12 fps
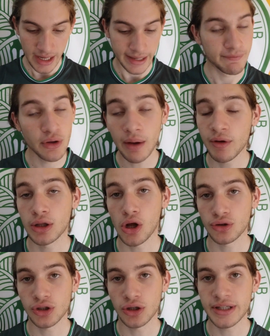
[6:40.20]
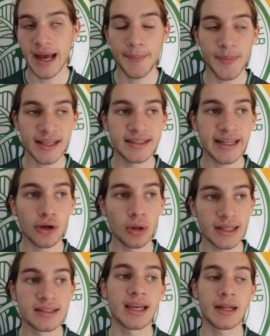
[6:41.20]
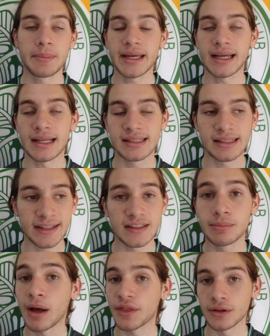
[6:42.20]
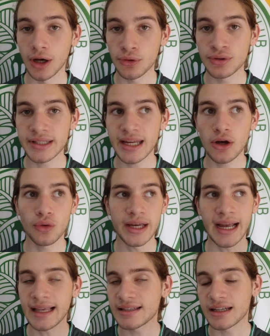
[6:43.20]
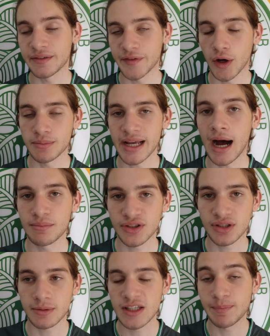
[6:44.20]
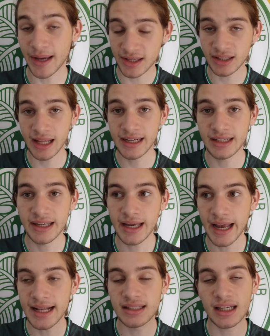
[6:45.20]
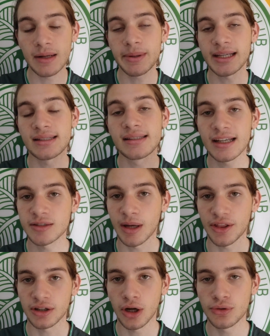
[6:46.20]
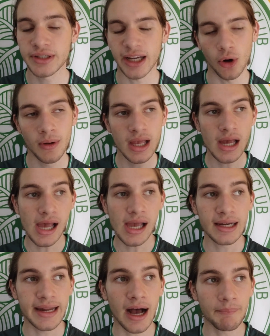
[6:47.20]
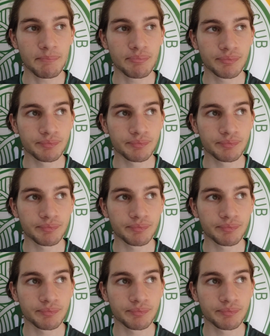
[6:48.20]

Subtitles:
if you haven't clocked on yet, this deal is going to be a 6-month loan deal. It isn't confirmed yet. I'm just speculating here. It's going to be a 6-month loan deal. Now,